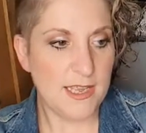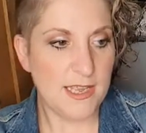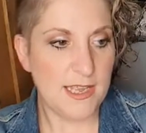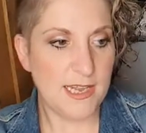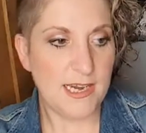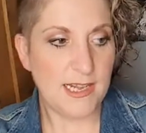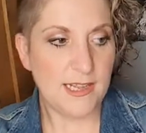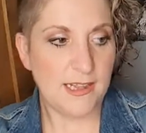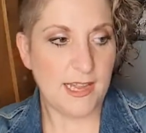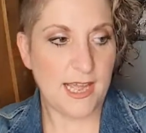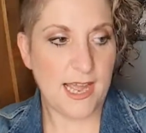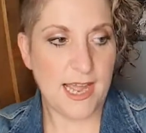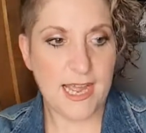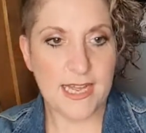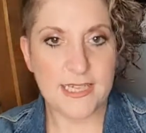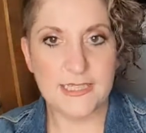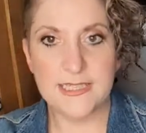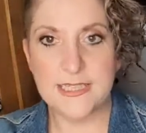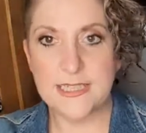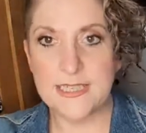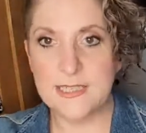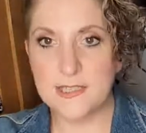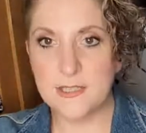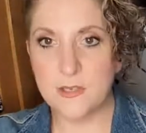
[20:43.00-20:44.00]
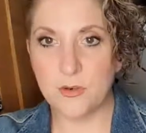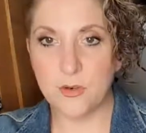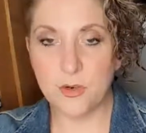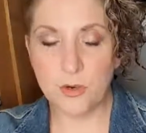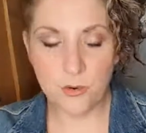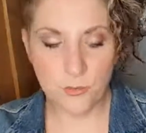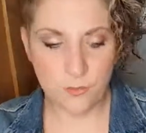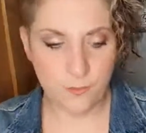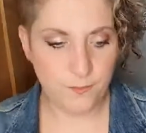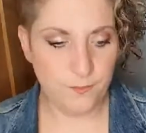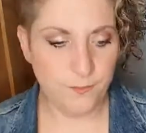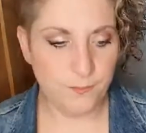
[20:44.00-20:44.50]
little handies
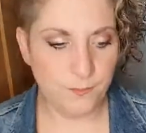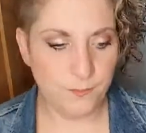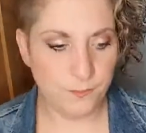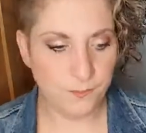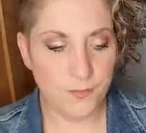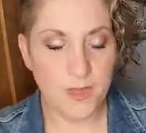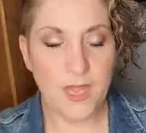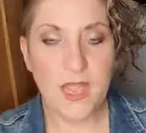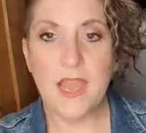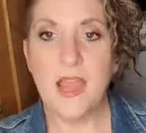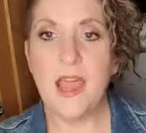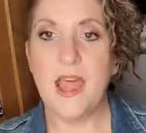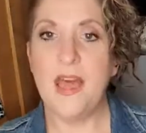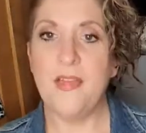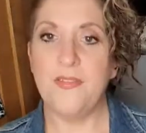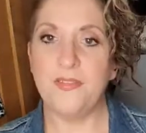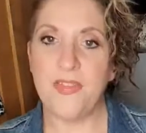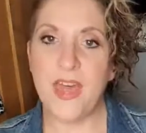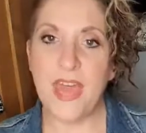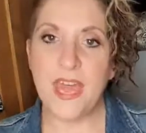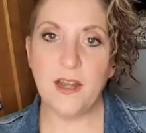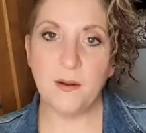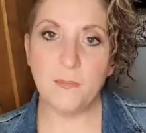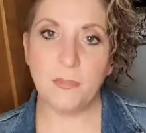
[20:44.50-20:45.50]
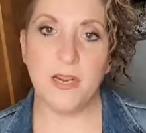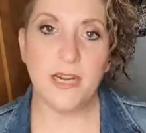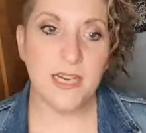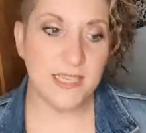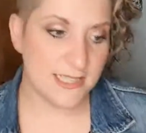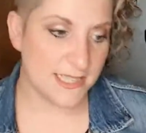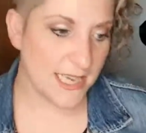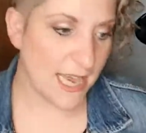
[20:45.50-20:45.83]
through. Then I'm going to